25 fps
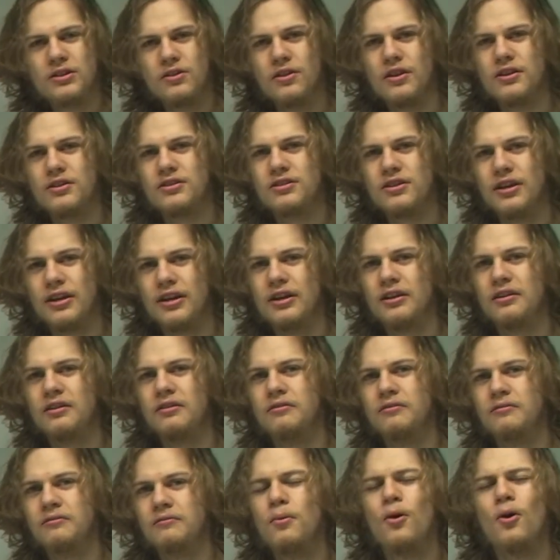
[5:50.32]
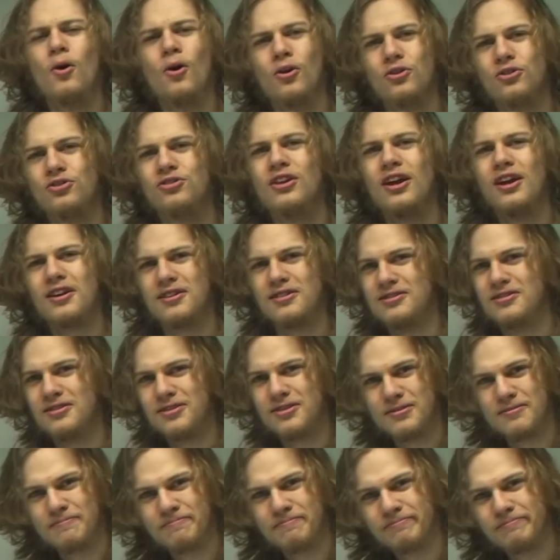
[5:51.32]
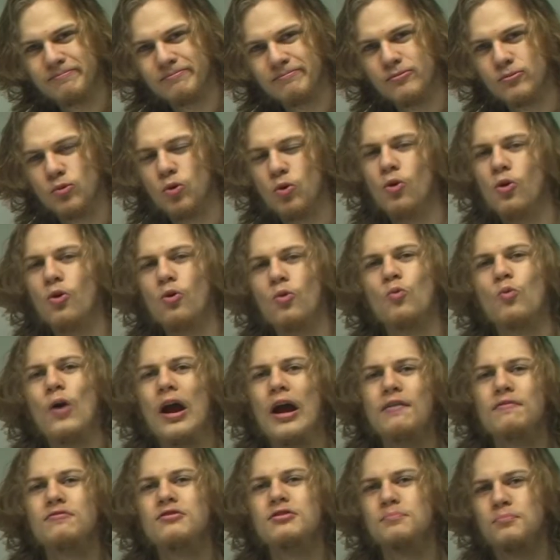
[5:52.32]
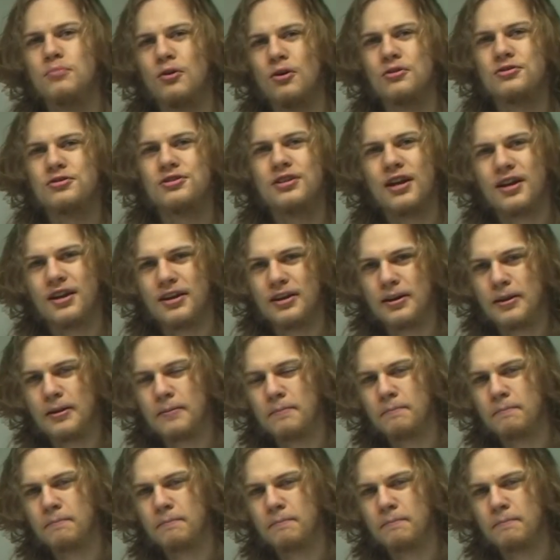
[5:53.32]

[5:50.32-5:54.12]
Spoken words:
this in per seconds, or waves per second.